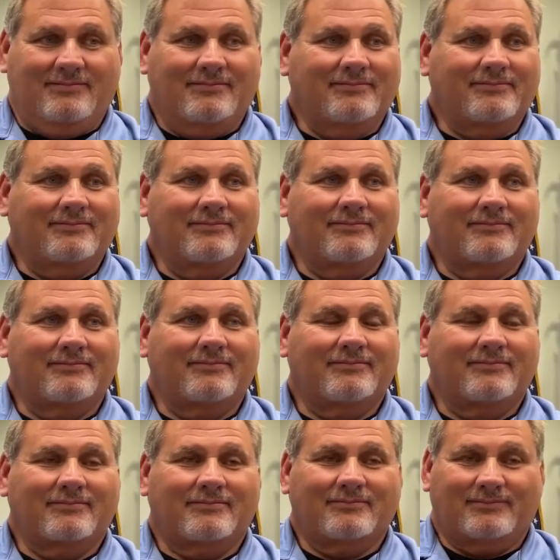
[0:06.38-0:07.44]

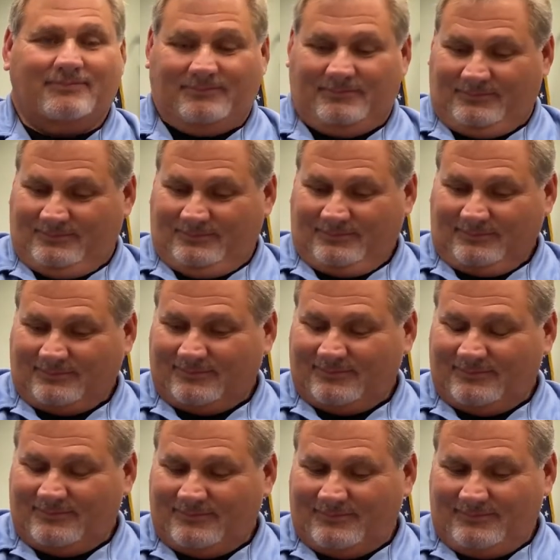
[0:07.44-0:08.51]

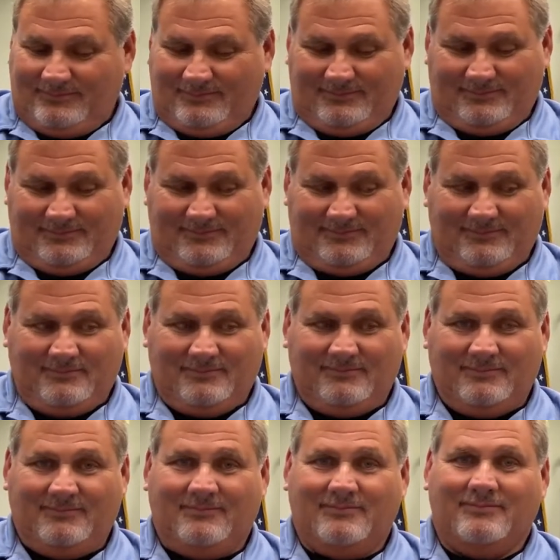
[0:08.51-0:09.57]

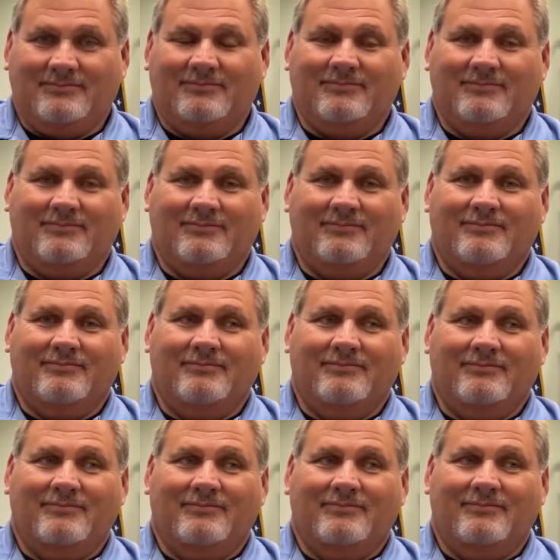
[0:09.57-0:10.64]

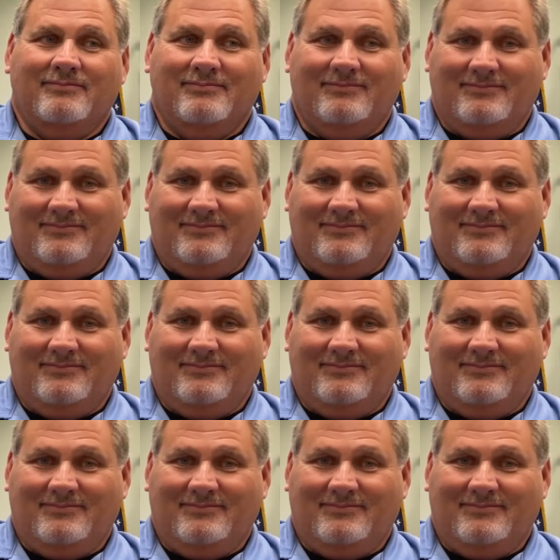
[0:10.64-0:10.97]
No words are spoken by the person on screen.